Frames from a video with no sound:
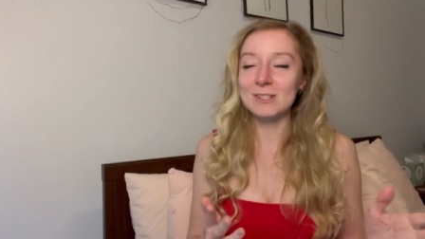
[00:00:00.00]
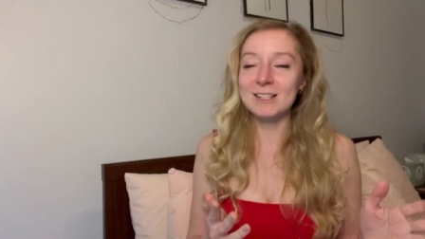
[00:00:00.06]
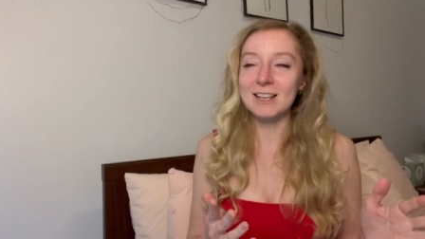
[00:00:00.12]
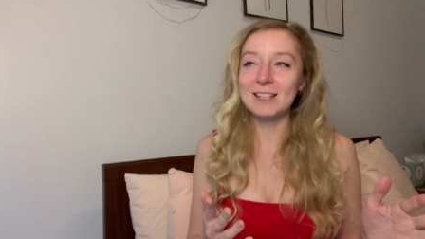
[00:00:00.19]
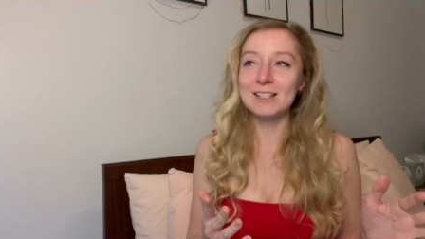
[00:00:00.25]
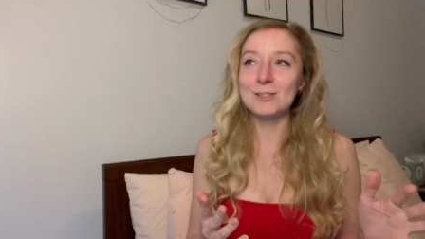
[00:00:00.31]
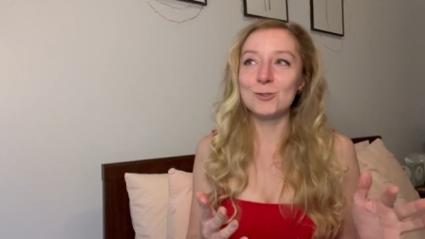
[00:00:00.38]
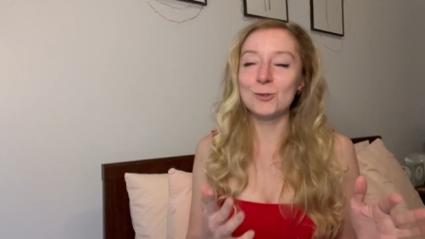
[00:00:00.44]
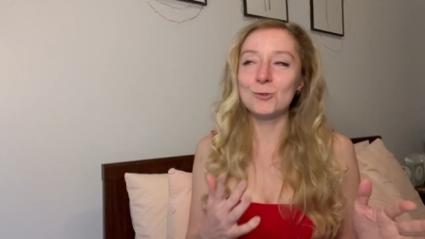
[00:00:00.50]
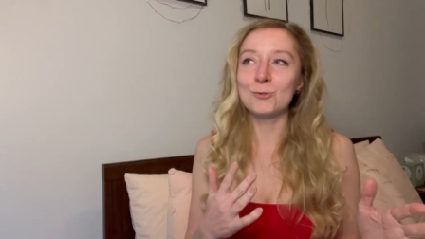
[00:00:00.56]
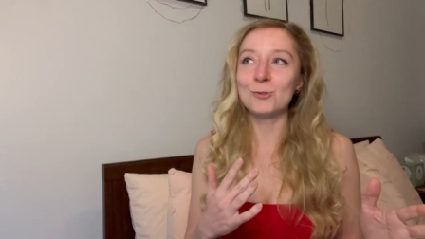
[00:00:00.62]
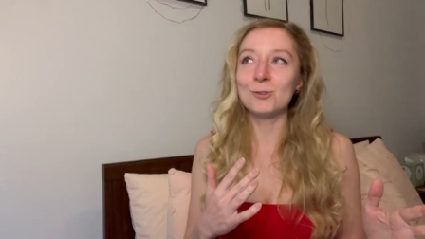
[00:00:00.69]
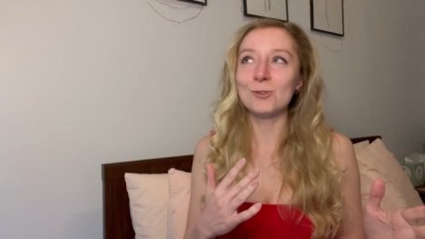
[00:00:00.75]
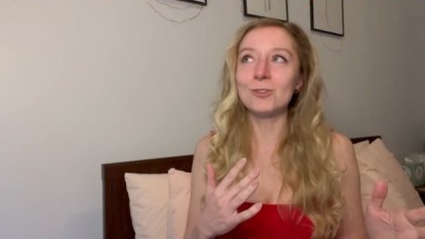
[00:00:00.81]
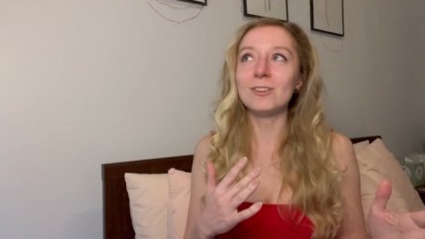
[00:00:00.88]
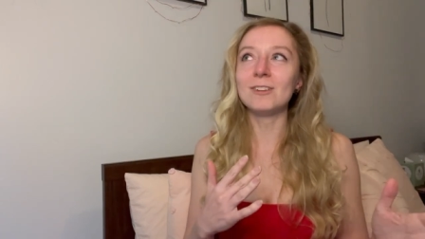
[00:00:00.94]
Signs don't
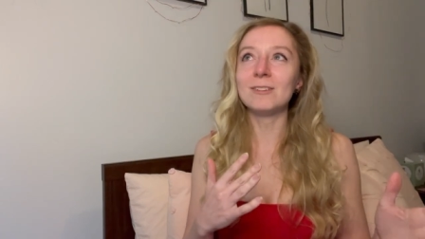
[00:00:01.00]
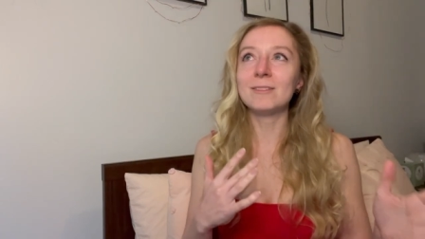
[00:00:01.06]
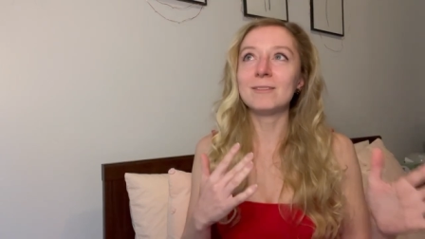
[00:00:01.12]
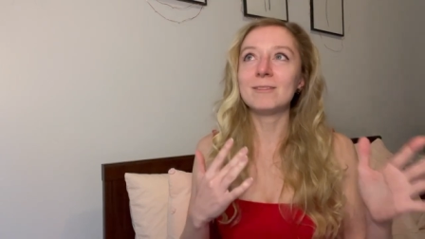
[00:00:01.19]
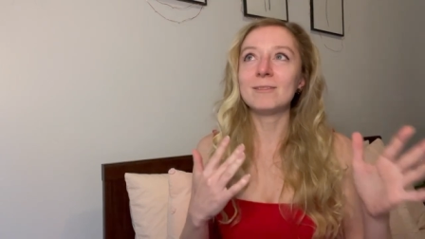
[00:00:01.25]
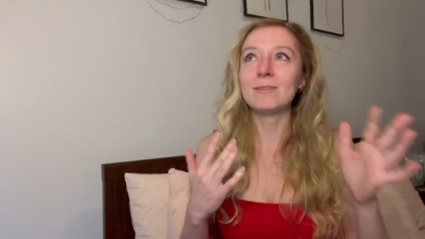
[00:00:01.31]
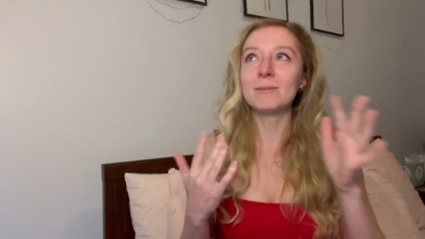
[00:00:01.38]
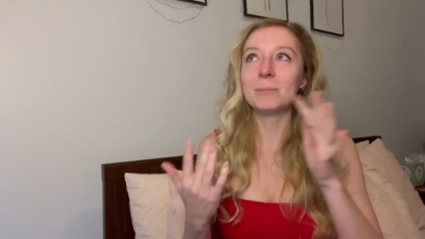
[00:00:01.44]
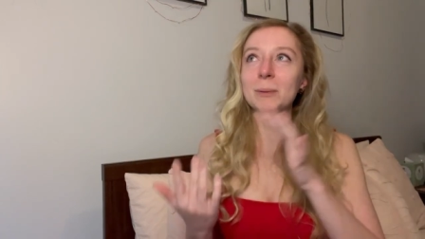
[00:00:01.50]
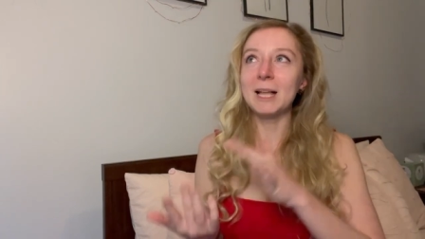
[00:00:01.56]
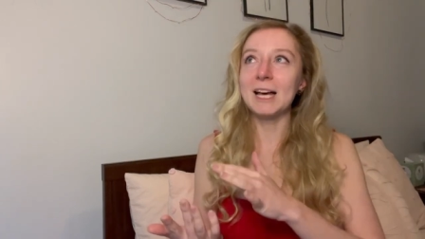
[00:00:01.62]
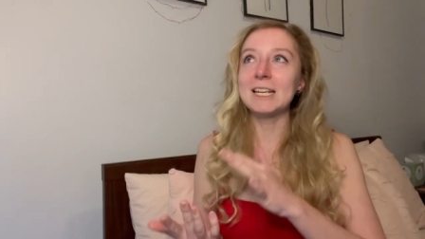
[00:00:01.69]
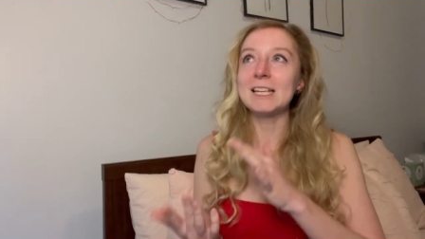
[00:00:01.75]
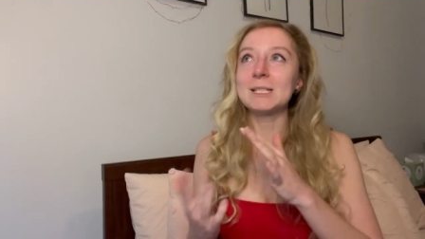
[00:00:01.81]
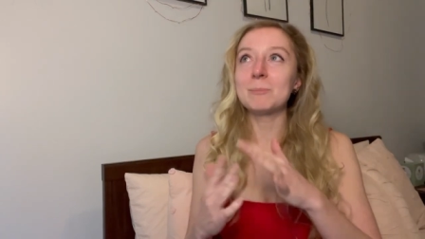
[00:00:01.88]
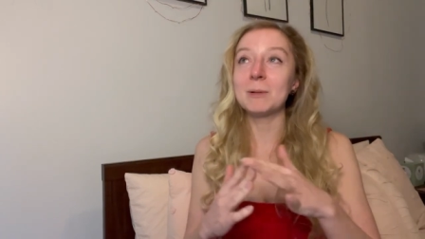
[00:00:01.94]
rule
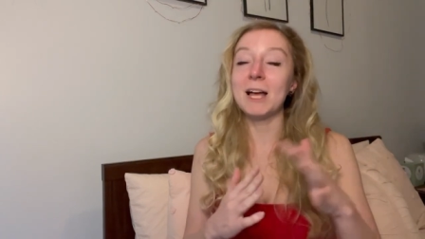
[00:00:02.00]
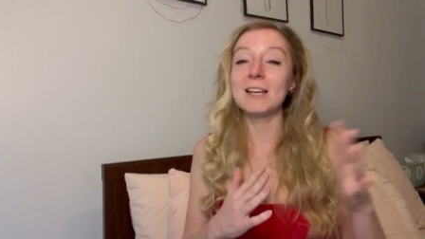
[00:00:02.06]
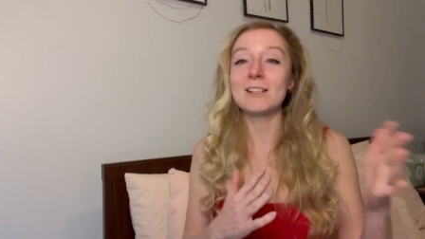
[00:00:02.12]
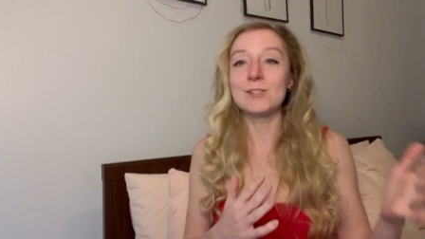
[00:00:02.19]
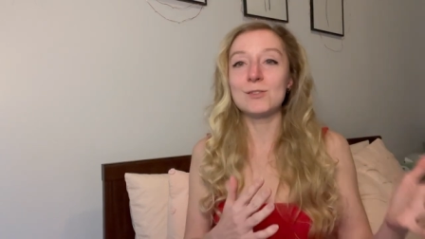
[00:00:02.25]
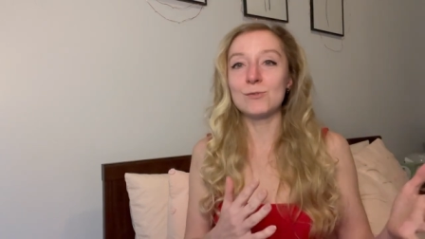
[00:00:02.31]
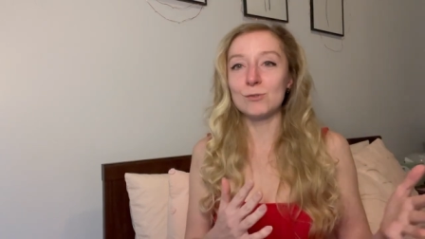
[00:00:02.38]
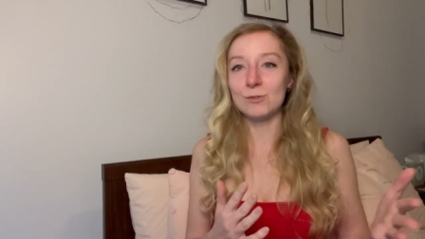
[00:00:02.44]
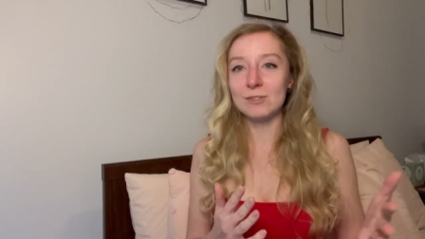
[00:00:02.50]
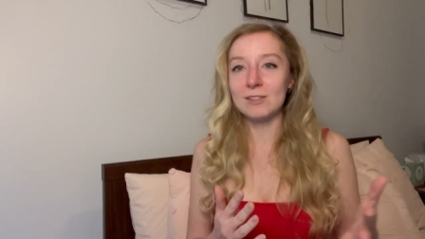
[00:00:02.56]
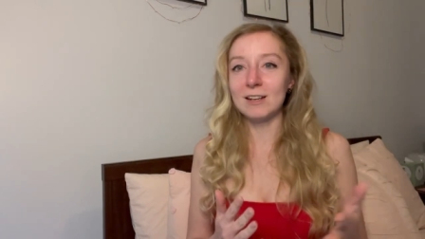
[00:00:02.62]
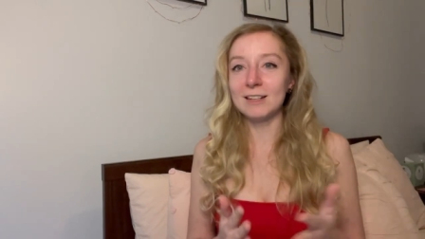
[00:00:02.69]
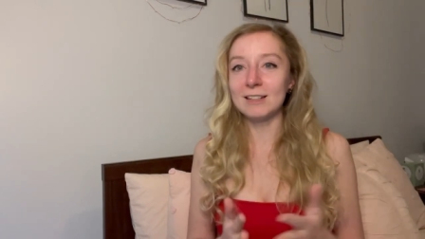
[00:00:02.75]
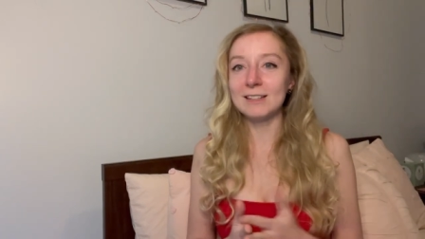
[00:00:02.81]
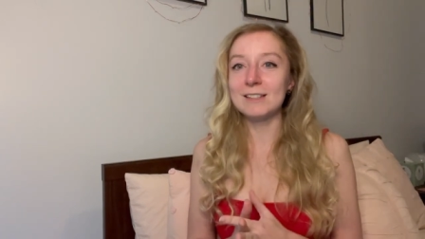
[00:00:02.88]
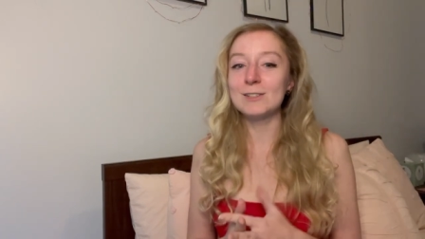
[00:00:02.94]
planets, planets rule
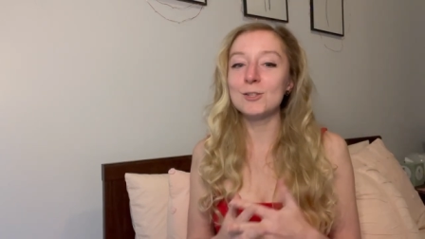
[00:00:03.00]
signs.